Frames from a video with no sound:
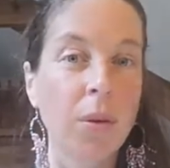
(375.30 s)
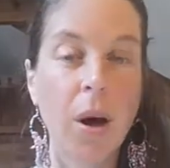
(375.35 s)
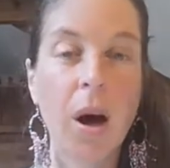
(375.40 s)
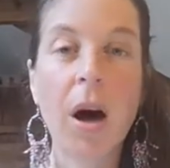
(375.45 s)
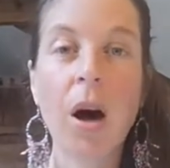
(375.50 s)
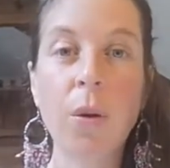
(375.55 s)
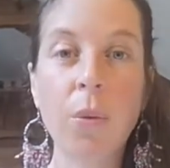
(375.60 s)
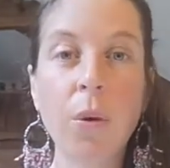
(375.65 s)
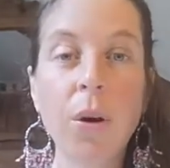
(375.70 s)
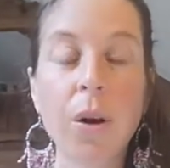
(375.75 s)

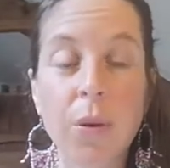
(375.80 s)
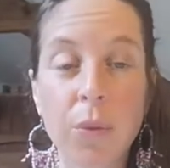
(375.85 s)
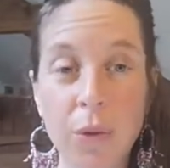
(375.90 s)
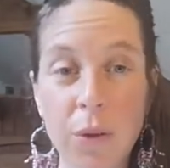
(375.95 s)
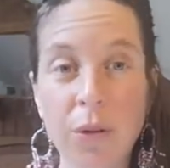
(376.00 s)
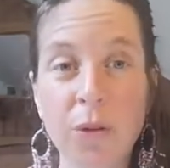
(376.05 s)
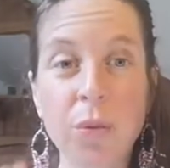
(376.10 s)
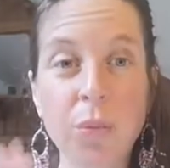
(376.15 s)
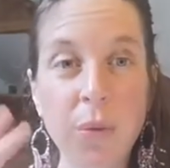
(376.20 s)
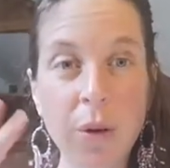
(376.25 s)
our work
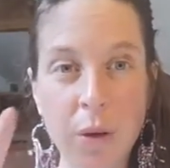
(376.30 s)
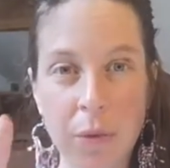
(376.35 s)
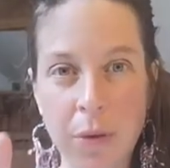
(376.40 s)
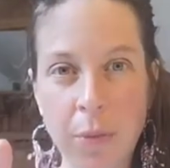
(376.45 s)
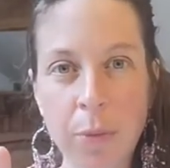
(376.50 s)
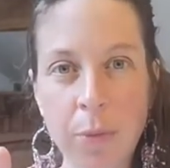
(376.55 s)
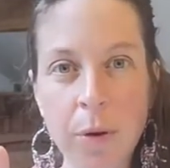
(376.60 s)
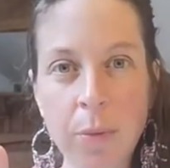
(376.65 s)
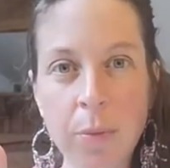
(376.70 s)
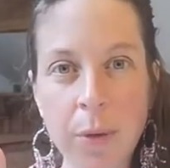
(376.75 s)
was to work
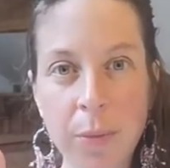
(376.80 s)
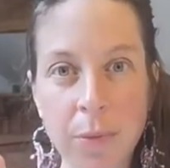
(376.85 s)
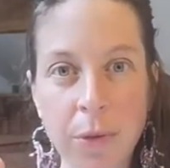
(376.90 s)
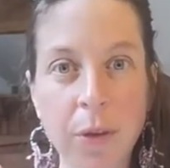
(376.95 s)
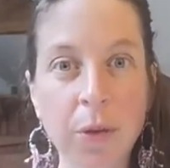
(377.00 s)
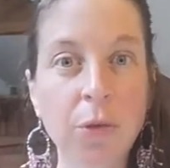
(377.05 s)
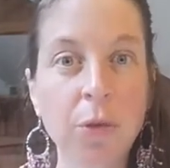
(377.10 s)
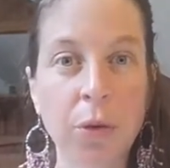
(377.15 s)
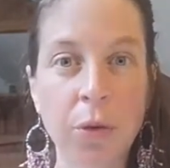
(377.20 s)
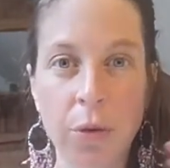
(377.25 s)
with problems
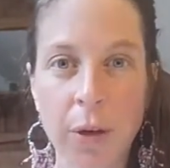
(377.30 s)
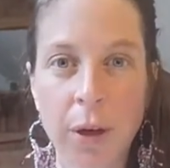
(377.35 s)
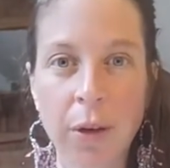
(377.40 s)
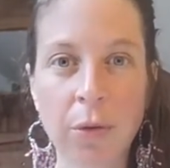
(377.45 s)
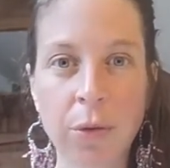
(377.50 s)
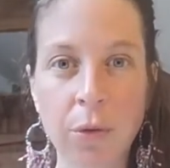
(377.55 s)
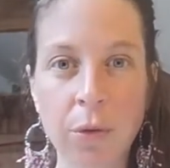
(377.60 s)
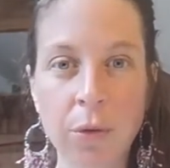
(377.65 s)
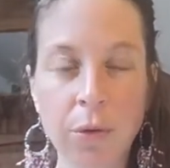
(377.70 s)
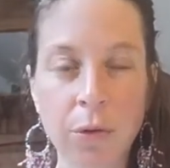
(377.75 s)
and to create
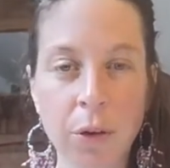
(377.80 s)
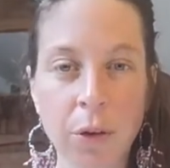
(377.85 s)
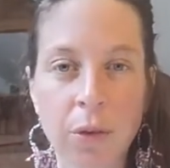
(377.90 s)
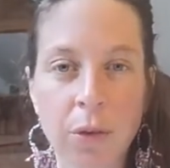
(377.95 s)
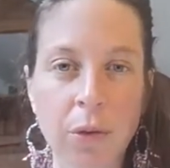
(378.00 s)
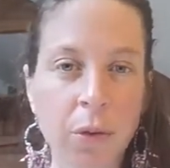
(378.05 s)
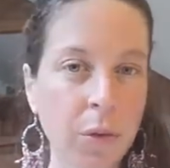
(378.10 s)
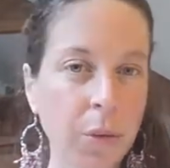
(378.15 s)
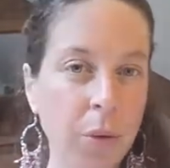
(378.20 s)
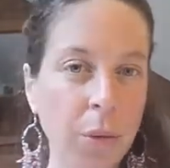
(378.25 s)
solutions.
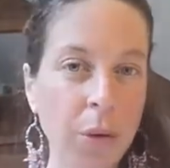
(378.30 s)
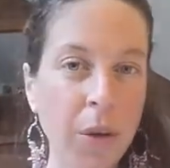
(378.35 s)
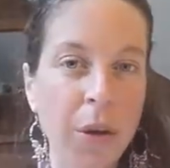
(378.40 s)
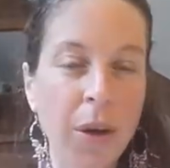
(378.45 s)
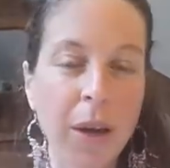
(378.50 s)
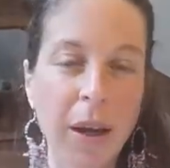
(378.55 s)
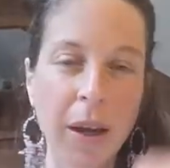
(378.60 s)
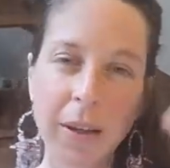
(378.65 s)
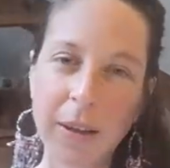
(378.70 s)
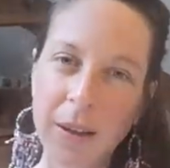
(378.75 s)
So,
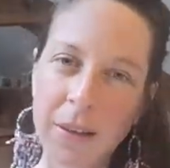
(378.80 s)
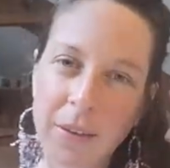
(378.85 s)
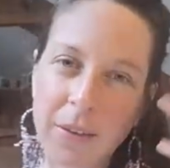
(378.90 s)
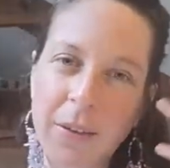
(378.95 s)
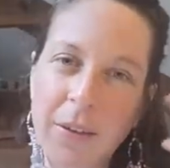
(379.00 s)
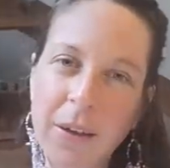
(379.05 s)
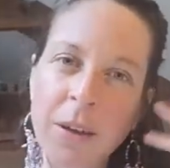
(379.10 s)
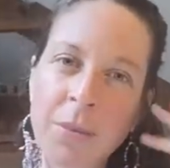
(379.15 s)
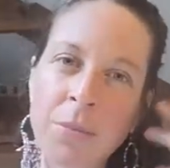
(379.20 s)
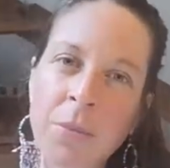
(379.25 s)
and that's
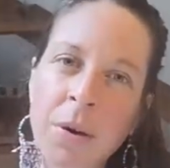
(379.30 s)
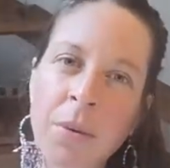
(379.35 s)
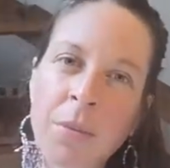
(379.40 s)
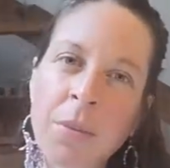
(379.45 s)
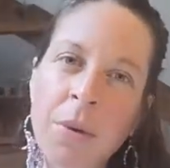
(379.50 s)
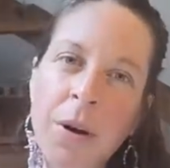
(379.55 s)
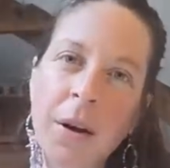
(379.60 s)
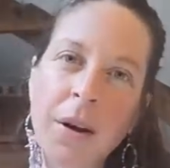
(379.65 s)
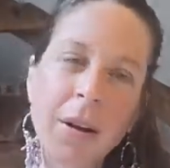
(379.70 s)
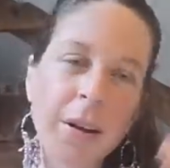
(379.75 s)
still in my
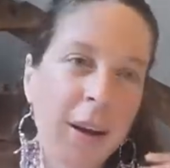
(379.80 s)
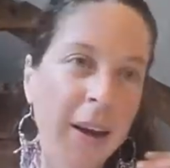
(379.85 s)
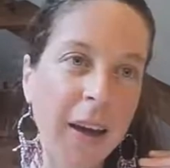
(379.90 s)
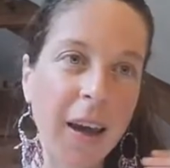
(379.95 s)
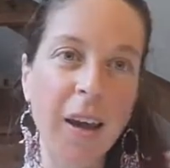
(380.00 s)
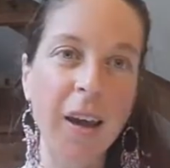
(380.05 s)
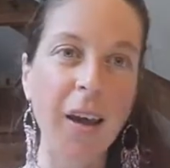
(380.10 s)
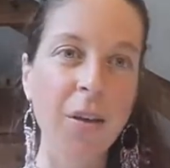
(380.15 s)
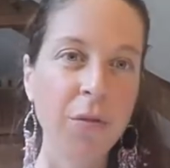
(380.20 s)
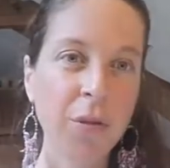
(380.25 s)
mind, like
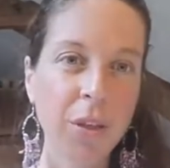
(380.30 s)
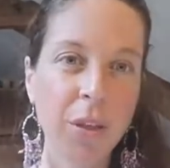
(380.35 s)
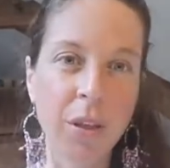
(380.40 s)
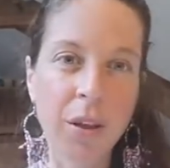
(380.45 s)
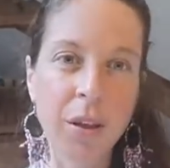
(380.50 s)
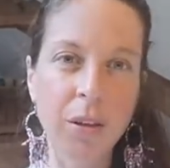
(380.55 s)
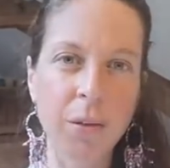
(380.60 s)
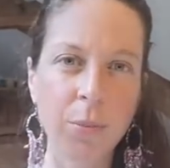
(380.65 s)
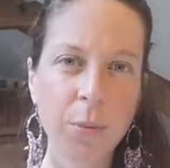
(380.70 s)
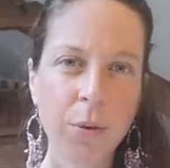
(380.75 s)

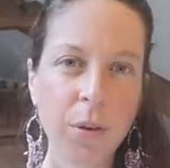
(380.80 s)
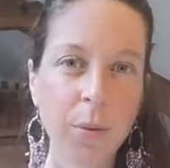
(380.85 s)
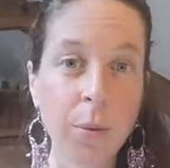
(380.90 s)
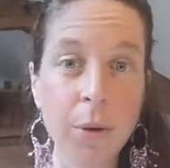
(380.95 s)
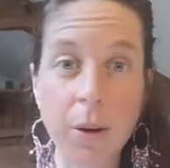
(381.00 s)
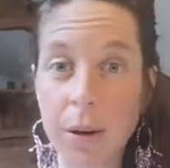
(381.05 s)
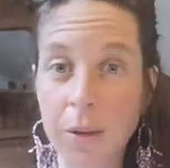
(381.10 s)
everything is possible.